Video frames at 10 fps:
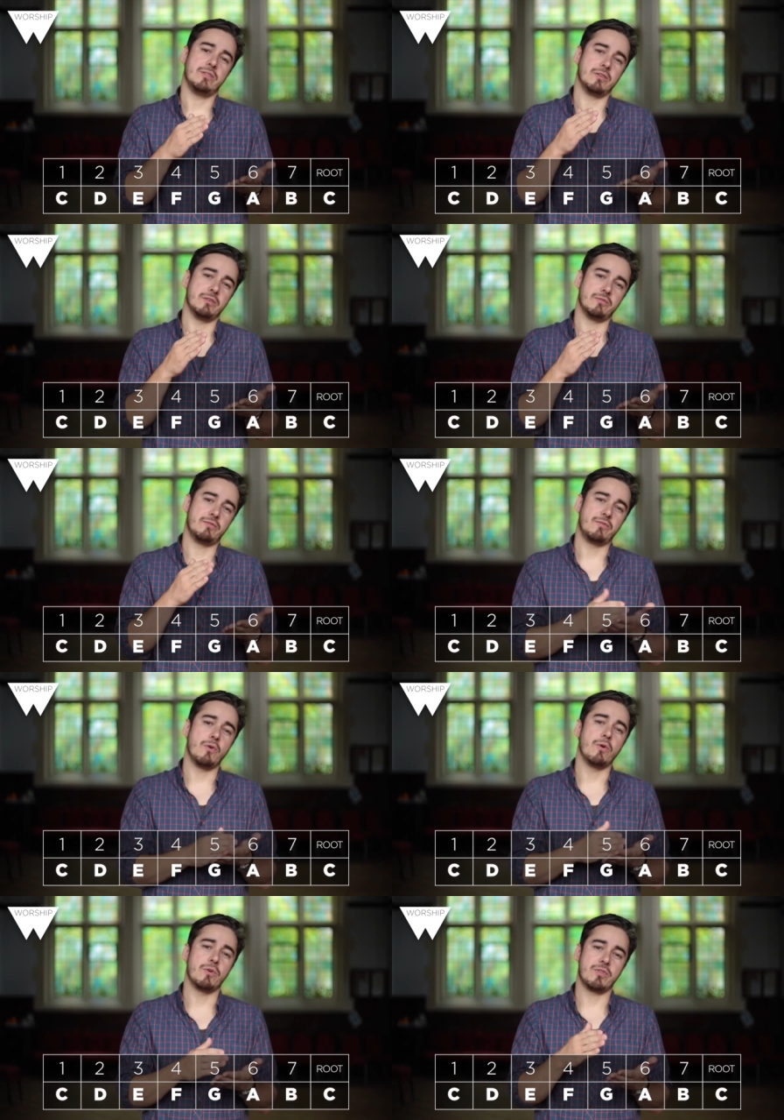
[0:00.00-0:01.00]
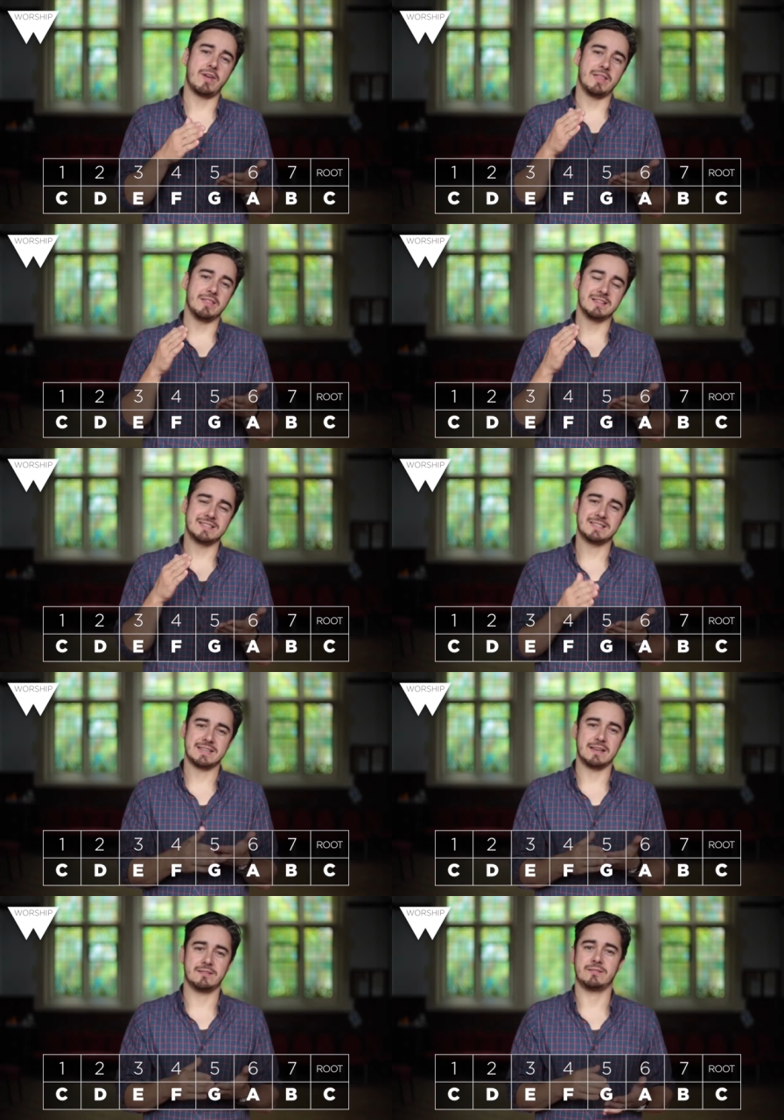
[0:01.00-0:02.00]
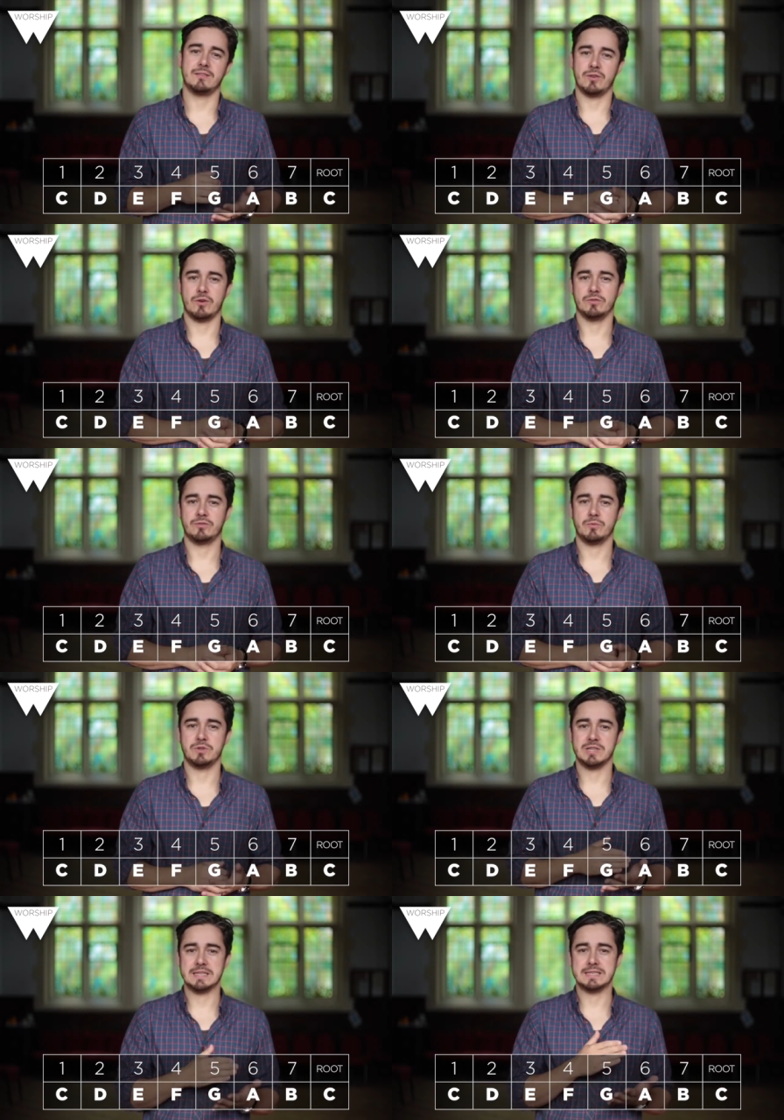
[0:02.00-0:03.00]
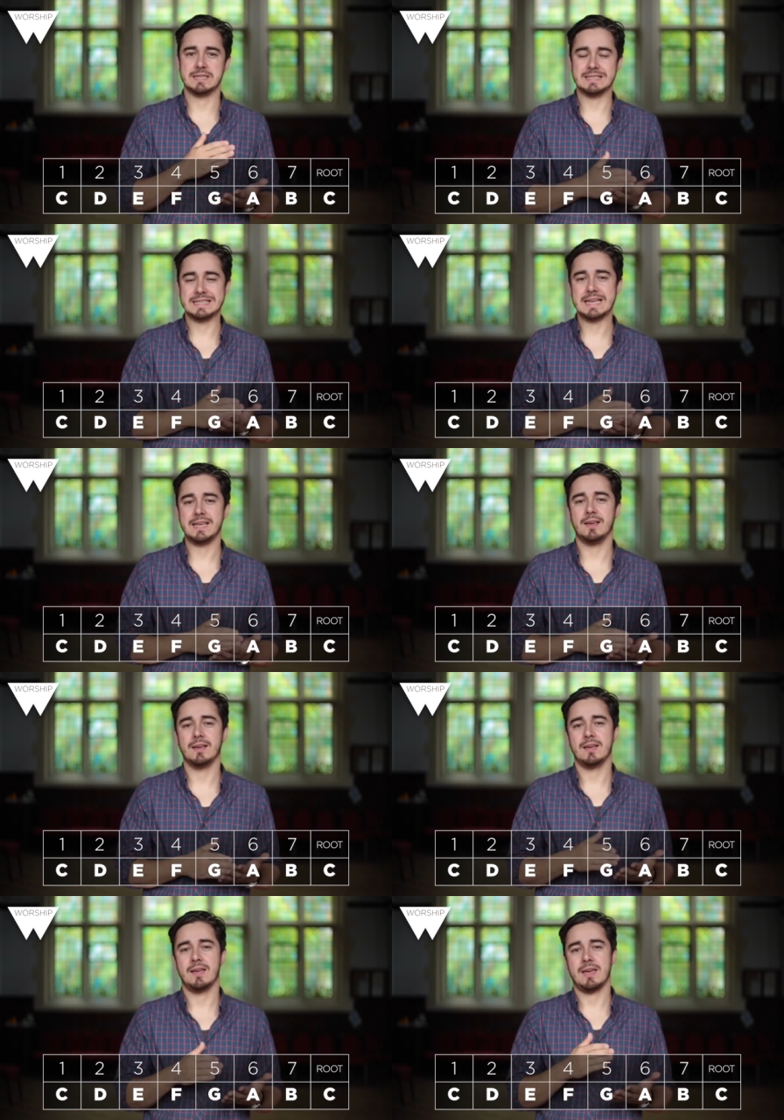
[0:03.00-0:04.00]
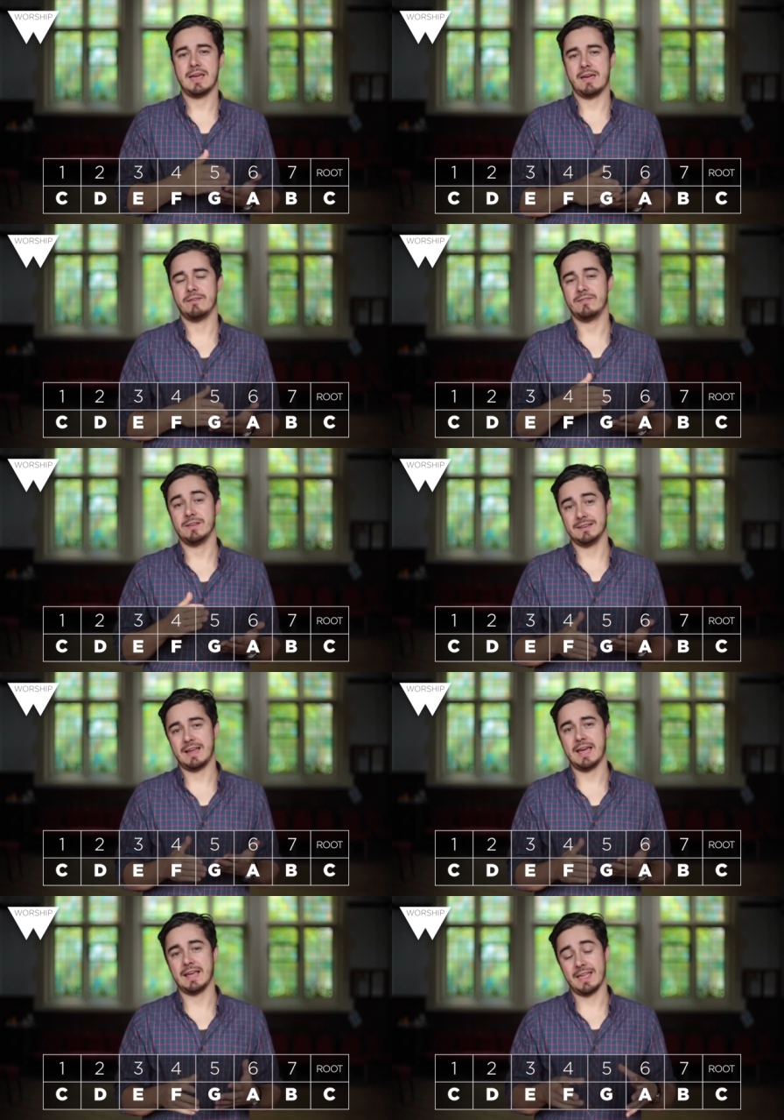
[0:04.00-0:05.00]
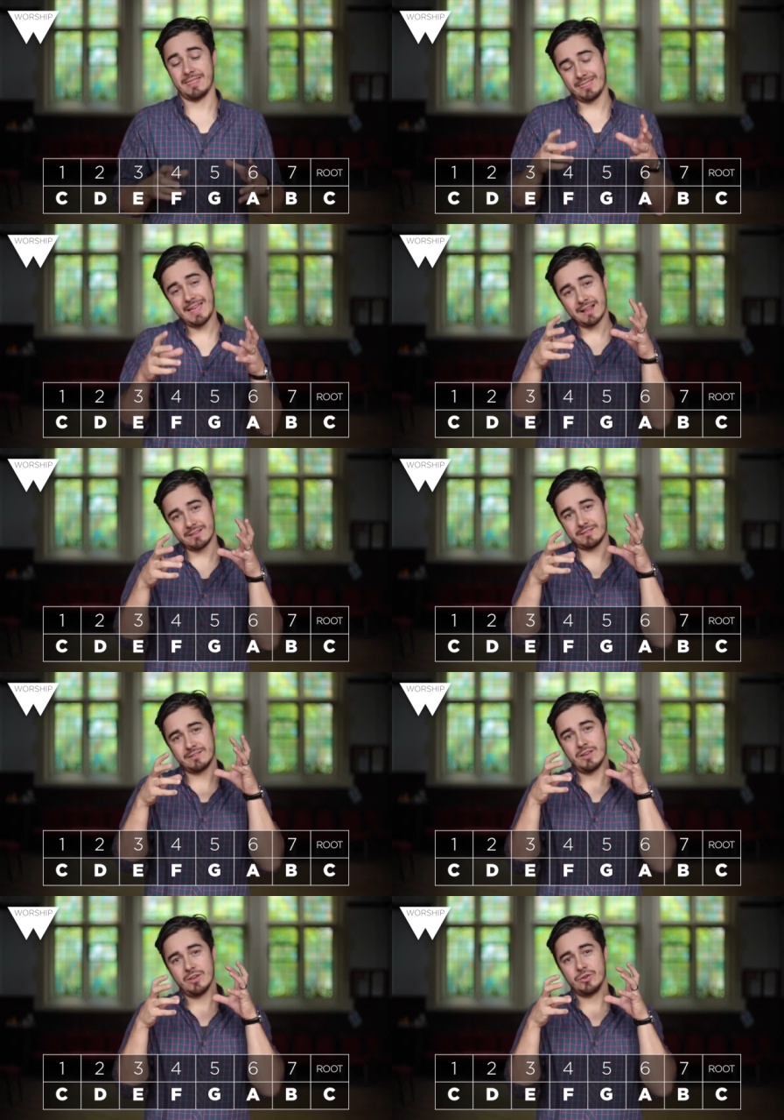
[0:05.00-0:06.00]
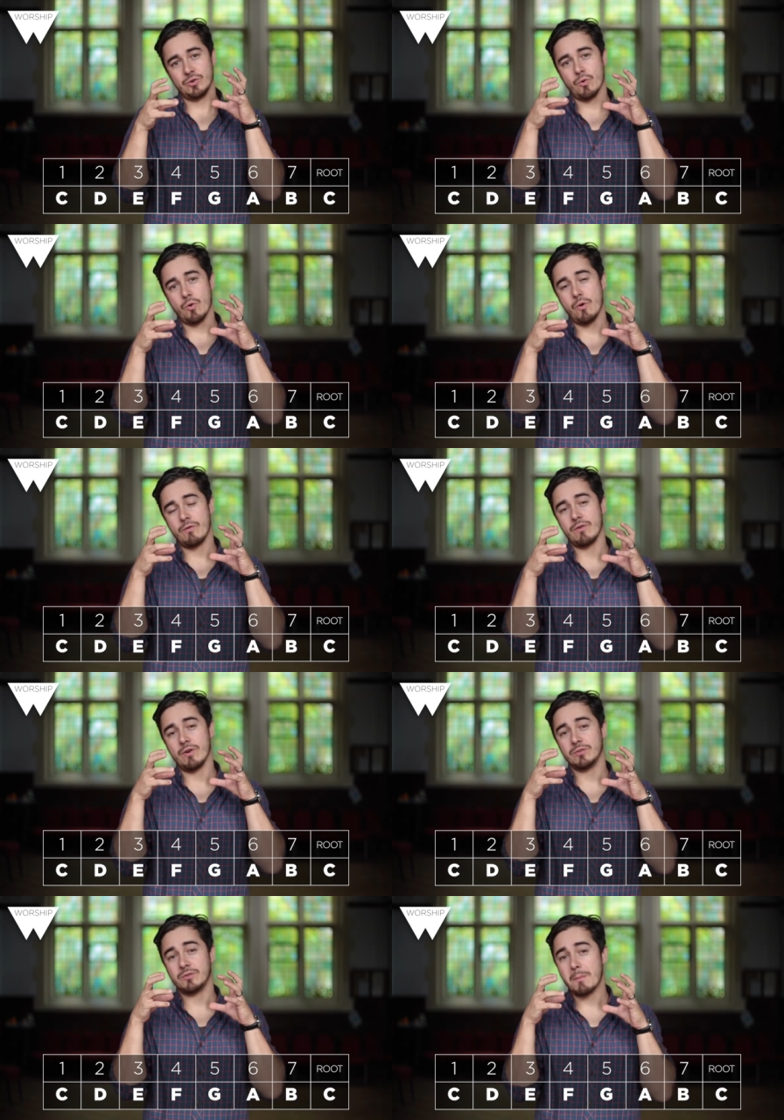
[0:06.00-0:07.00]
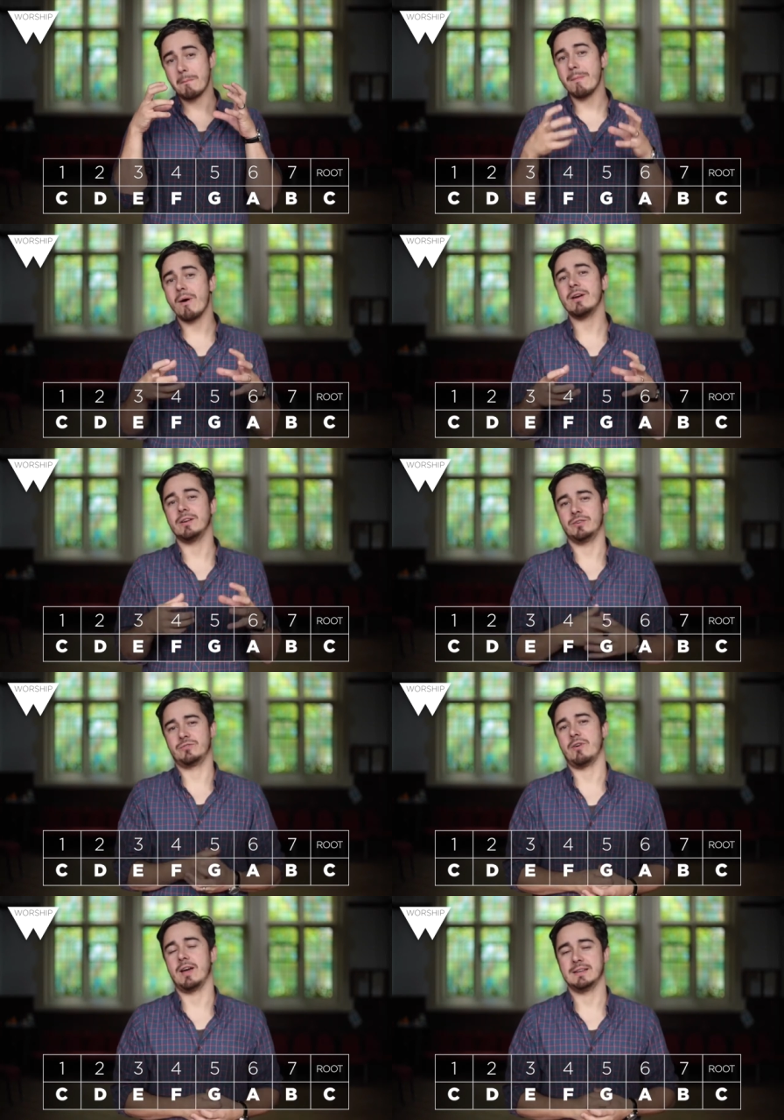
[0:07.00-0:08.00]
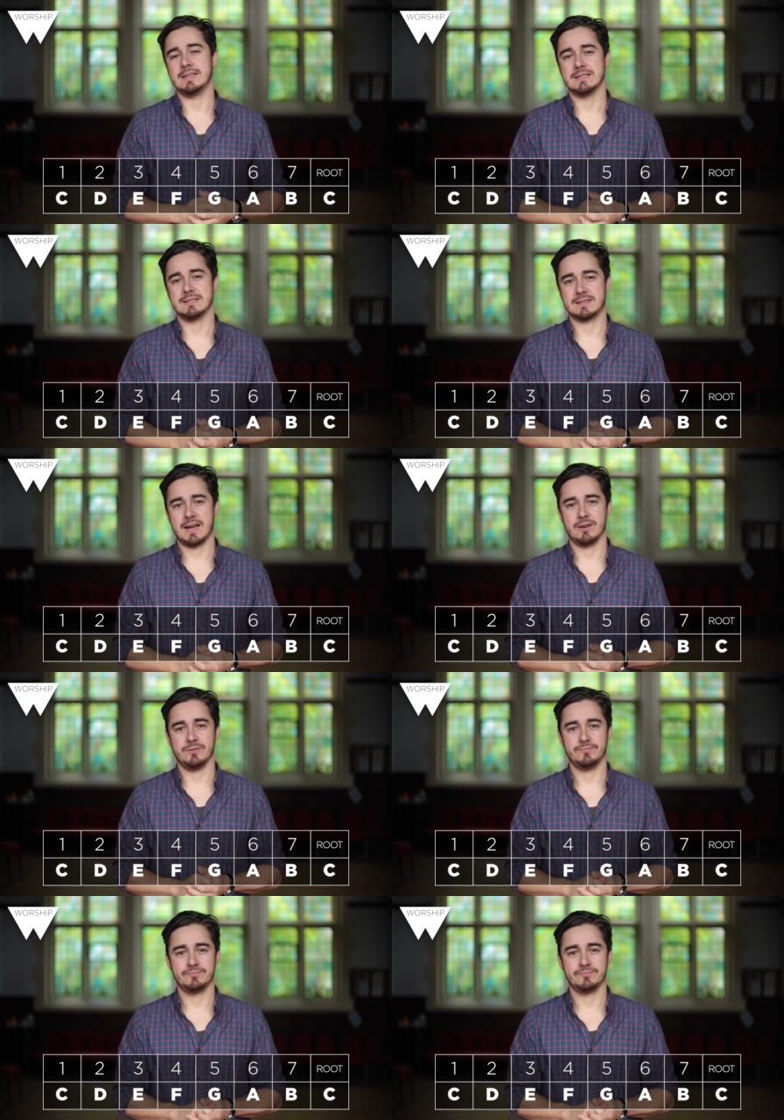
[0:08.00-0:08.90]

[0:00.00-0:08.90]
the fourth and the sixth notes, which is D, F and A, and that's your first minor triad in the scale.